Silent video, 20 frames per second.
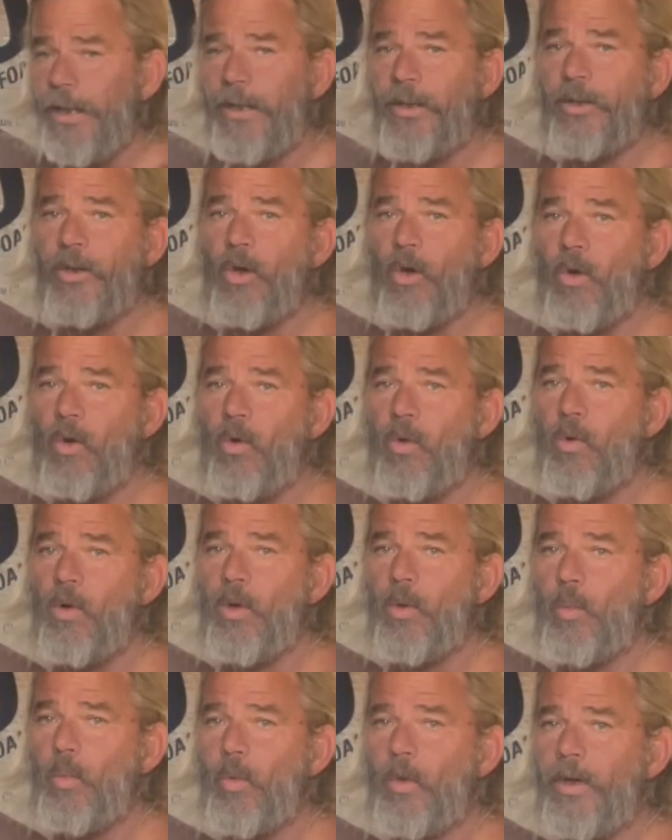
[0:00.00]
to go
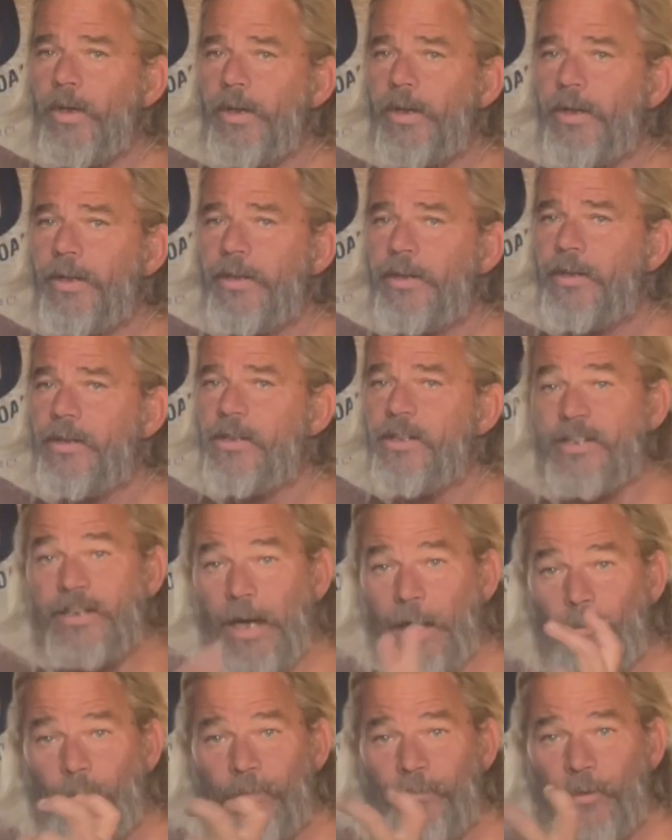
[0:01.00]
with
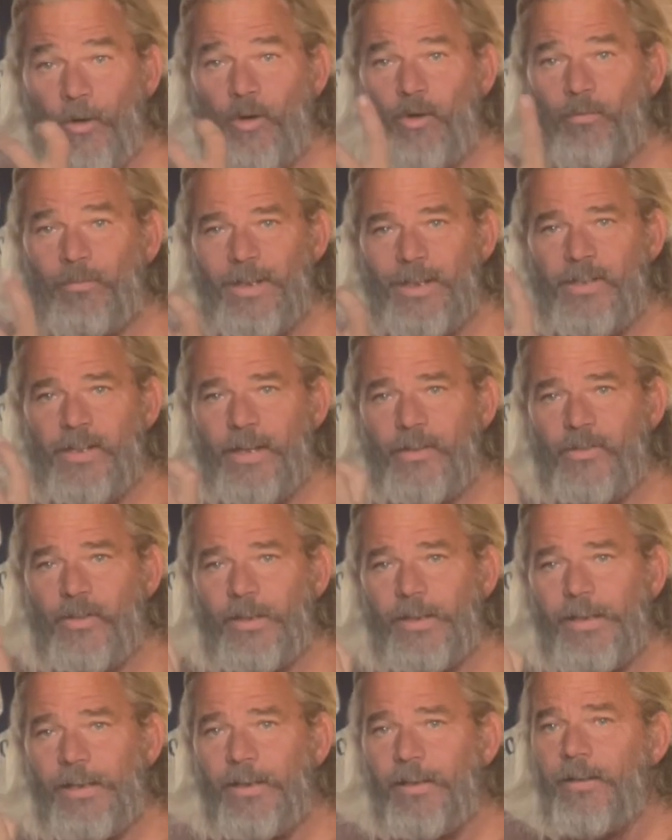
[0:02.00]
styrofoam,
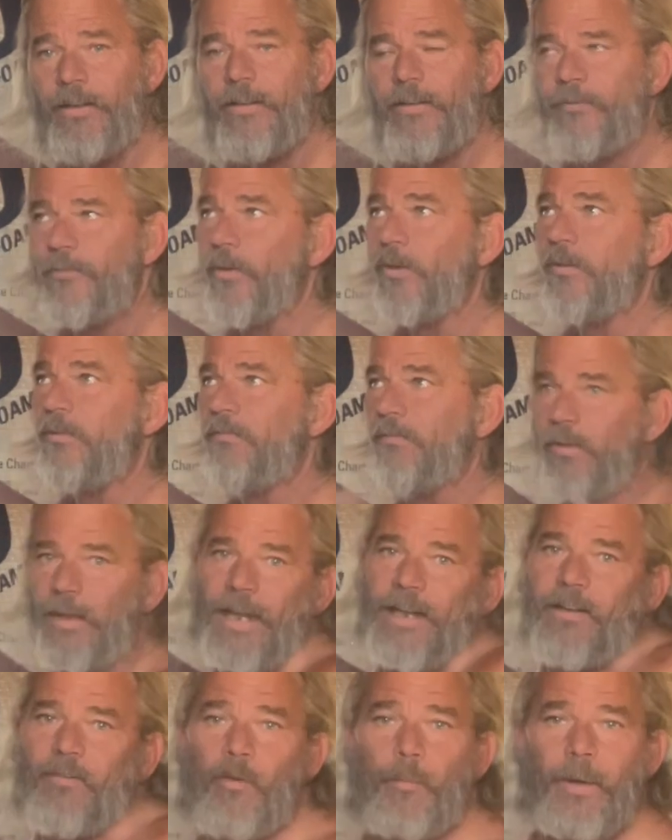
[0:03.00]
essentially, for lack
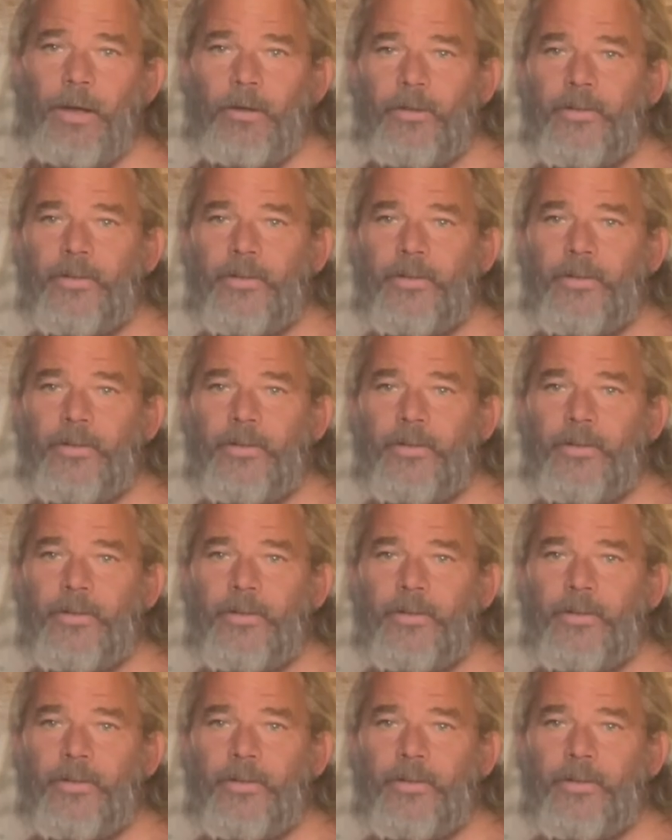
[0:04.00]
of a better